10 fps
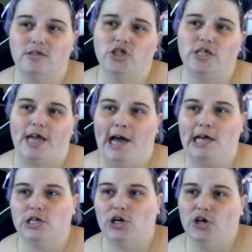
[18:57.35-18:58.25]
Just
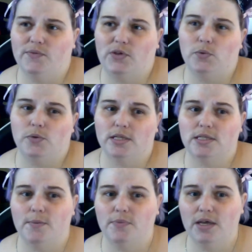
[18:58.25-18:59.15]
ask her if you want
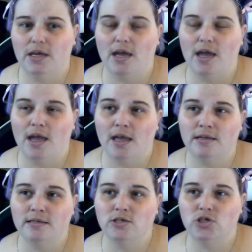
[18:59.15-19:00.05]
something
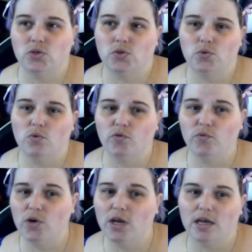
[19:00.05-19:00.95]
and she'll do it for
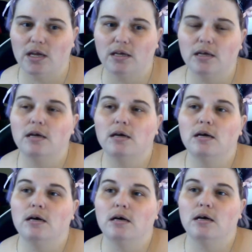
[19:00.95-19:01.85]
free.
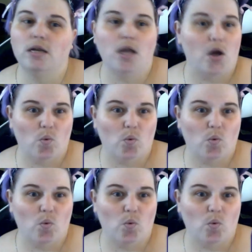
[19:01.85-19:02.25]
No.